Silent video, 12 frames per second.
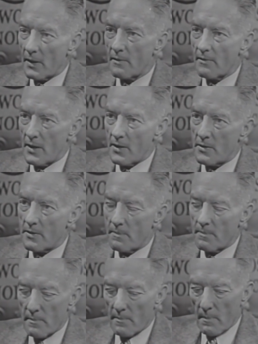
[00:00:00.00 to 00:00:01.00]
belt of
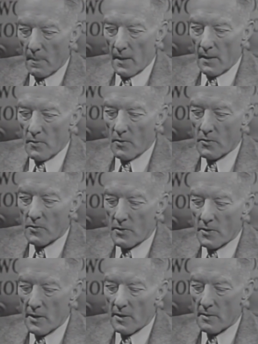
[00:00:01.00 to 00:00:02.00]
ice,
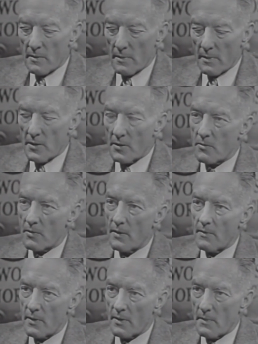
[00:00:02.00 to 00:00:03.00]
frozen seas of at least
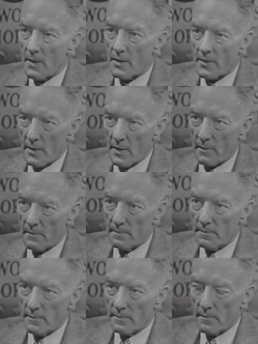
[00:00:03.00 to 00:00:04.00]
1,200 miles thick.
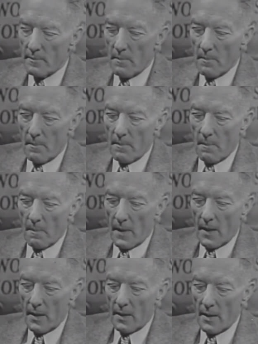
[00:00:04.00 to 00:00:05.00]

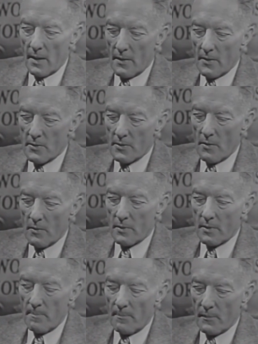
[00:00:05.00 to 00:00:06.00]
Now the
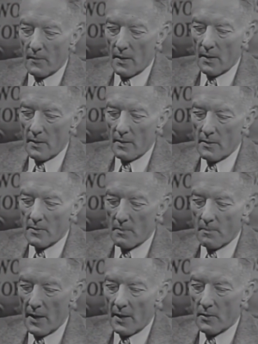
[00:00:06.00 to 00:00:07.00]
south
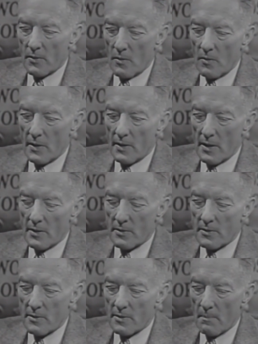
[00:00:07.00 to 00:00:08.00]
is a plateau. It
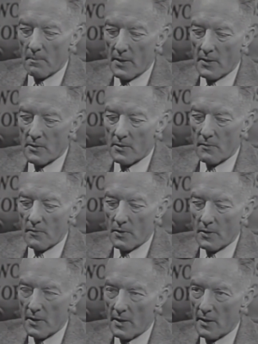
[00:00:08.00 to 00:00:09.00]
gets in some places
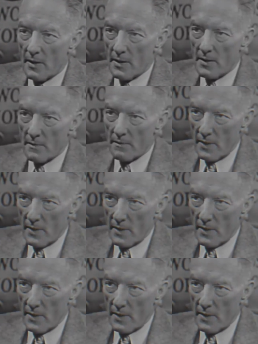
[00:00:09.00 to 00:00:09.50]
14,000